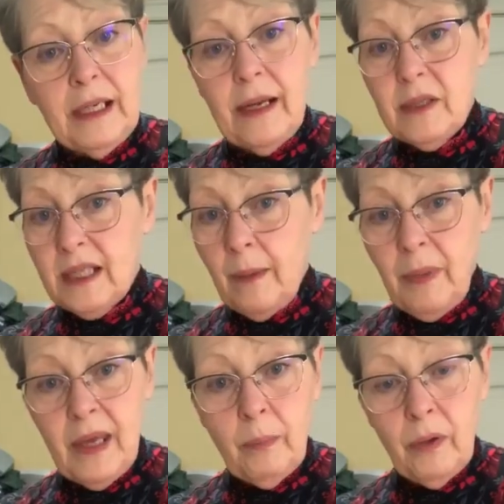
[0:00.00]
Now some
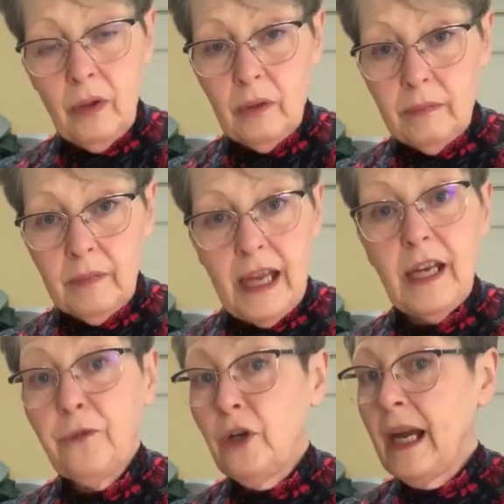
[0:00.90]
people,
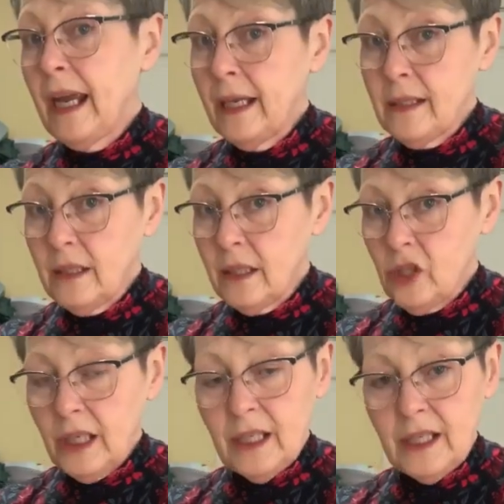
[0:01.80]
and if you're hand
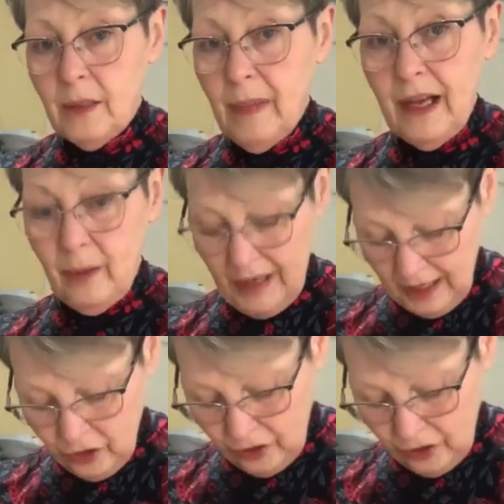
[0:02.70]
stitching, it doesn't matter because